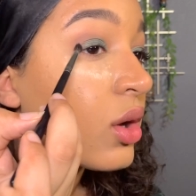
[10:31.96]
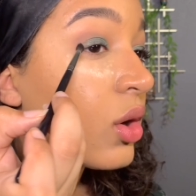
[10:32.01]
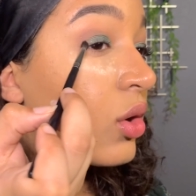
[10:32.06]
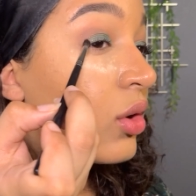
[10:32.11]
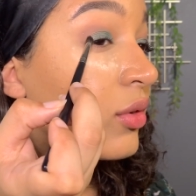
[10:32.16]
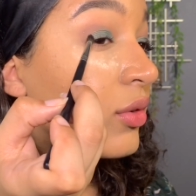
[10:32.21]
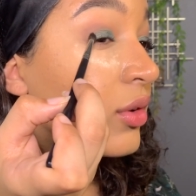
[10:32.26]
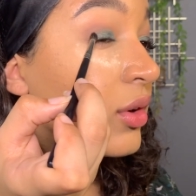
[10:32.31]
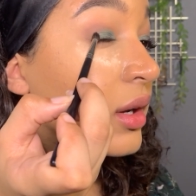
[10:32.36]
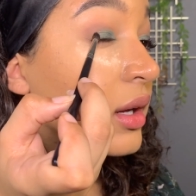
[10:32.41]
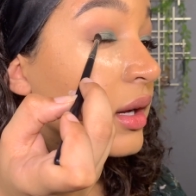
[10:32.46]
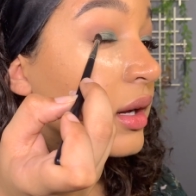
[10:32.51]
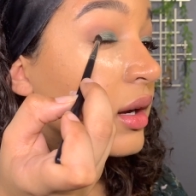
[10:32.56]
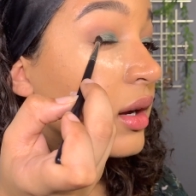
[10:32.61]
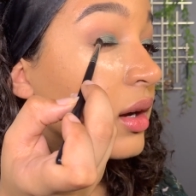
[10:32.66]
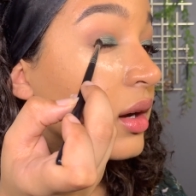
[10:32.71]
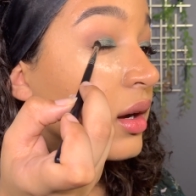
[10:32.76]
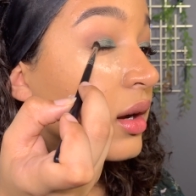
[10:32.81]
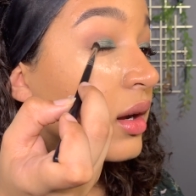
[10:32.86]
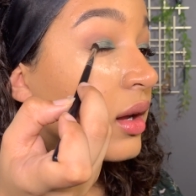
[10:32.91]
Go over
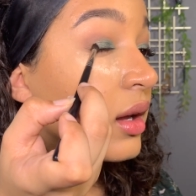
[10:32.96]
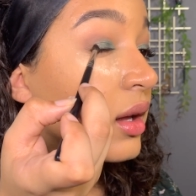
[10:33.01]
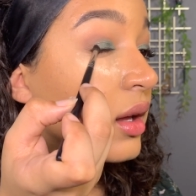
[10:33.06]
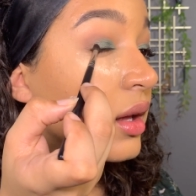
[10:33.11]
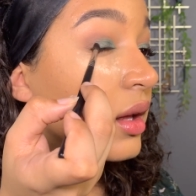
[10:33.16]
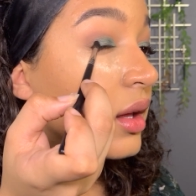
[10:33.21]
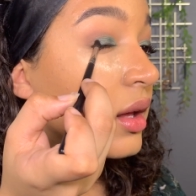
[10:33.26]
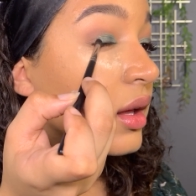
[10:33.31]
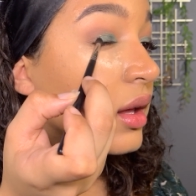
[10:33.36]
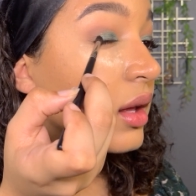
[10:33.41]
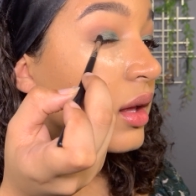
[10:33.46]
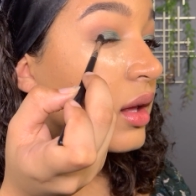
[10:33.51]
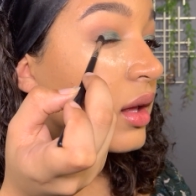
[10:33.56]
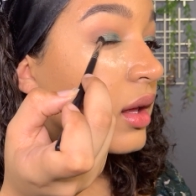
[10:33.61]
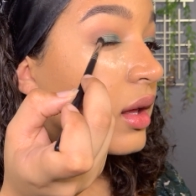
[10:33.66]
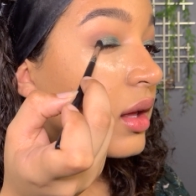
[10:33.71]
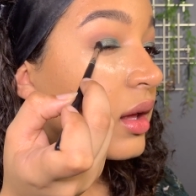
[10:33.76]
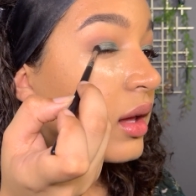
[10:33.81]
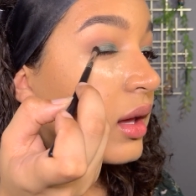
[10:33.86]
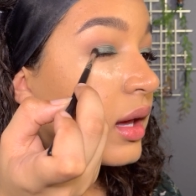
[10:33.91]
here
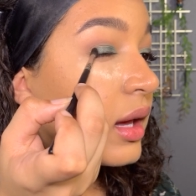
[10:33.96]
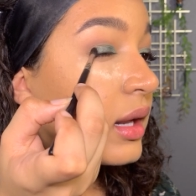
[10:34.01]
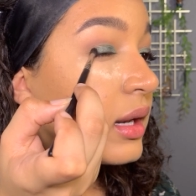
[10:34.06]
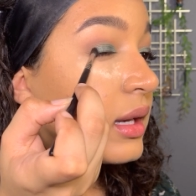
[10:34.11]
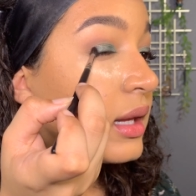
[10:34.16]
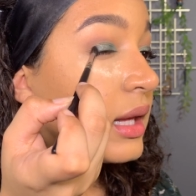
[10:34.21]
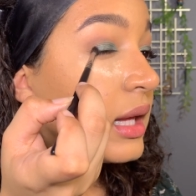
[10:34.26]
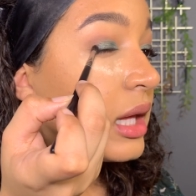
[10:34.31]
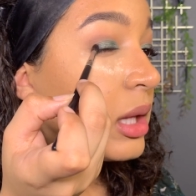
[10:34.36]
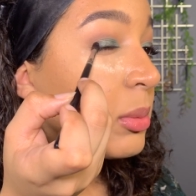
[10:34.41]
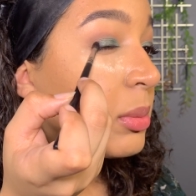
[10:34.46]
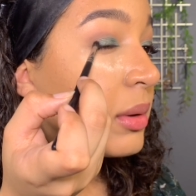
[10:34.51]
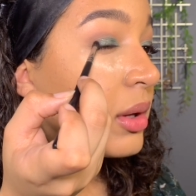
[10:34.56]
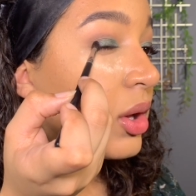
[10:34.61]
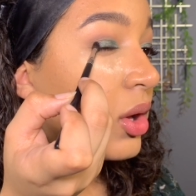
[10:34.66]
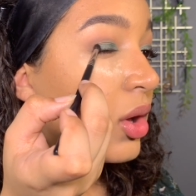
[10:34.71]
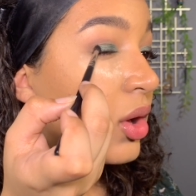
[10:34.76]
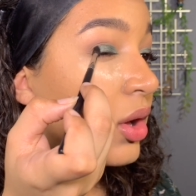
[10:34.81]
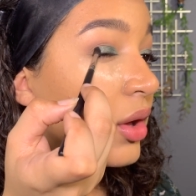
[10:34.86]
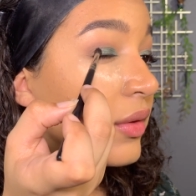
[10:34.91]
and keep it
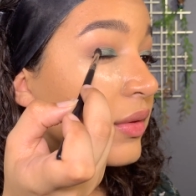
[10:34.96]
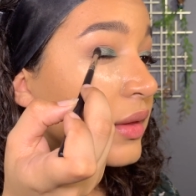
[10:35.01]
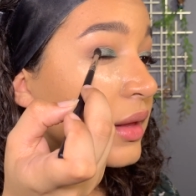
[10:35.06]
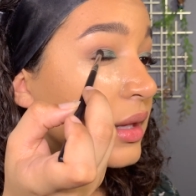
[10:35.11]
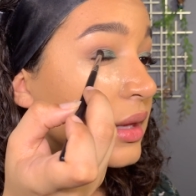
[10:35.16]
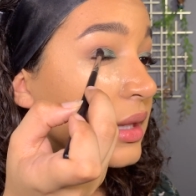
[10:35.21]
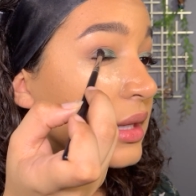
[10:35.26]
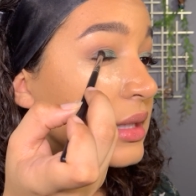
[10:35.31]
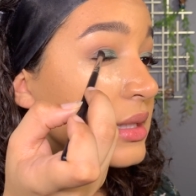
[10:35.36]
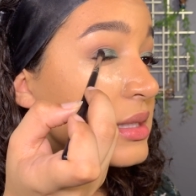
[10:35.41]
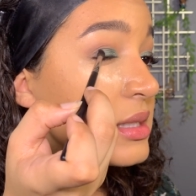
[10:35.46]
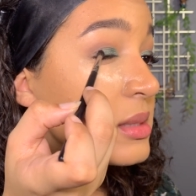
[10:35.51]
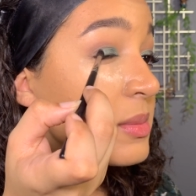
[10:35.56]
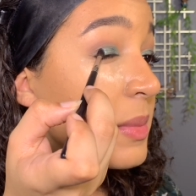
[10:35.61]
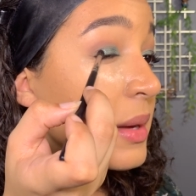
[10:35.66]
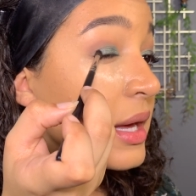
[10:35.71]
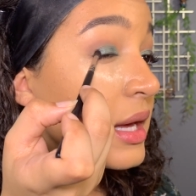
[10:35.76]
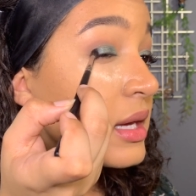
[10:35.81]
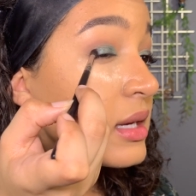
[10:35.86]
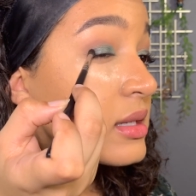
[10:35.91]
on the lid
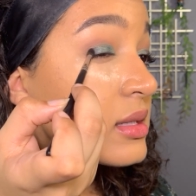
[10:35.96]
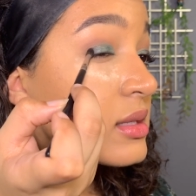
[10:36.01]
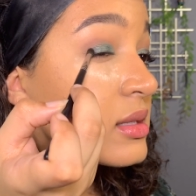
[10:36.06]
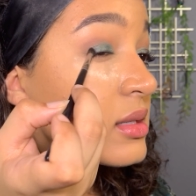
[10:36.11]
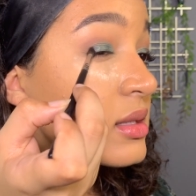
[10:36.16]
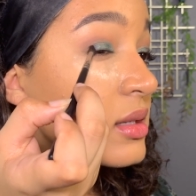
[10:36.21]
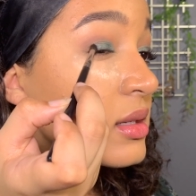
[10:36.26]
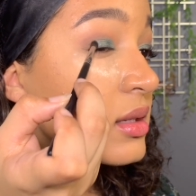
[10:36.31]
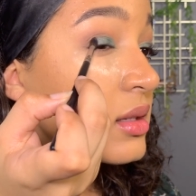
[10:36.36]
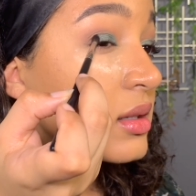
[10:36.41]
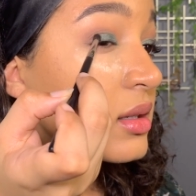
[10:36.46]
space,